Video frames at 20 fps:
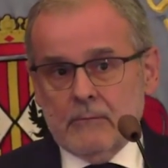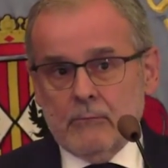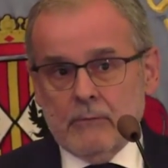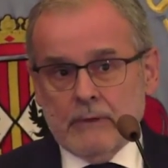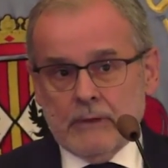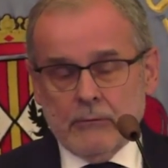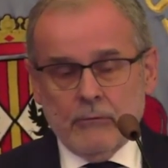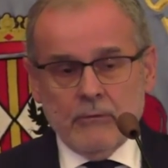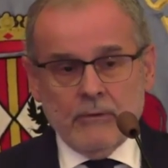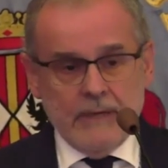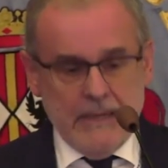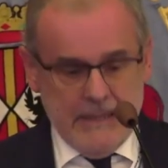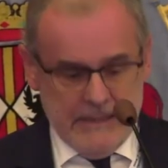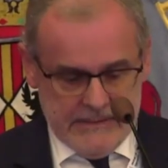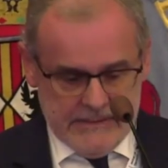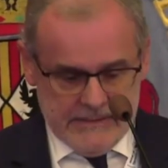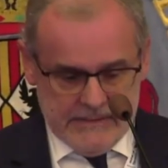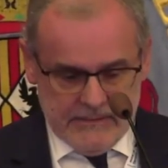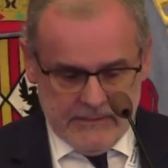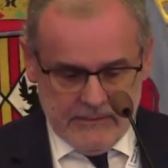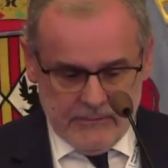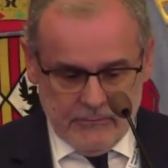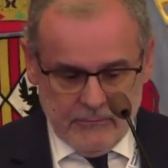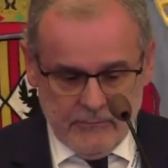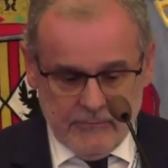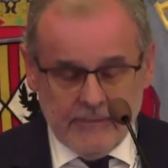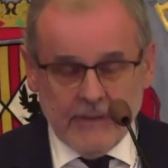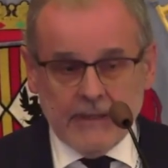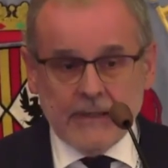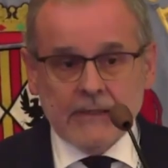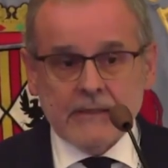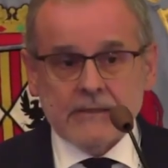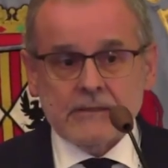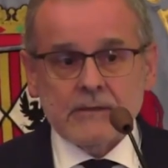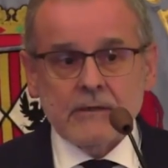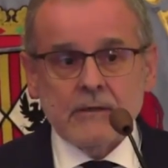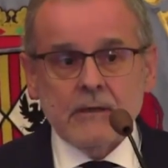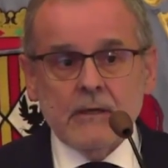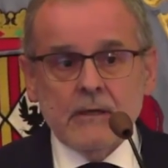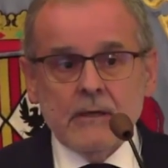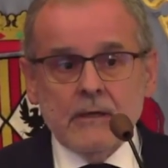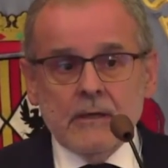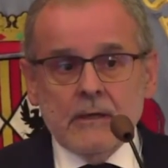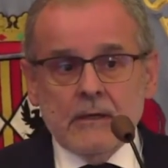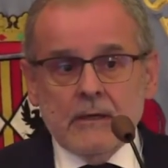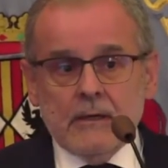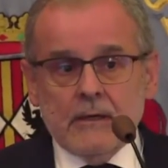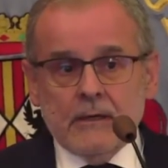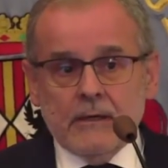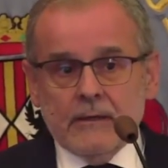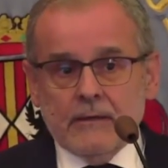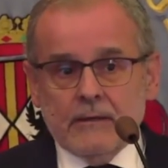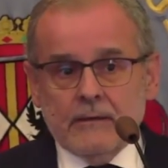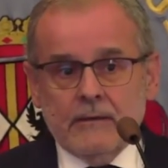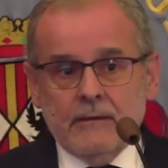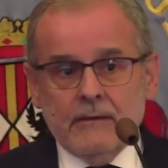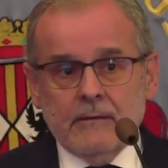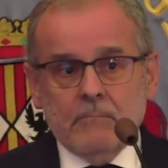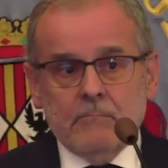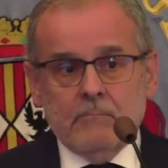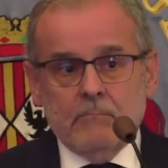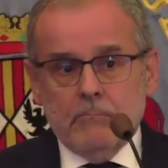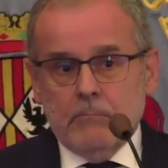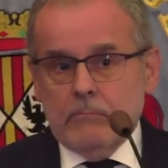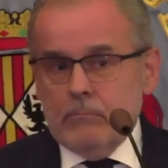recognize and to thank the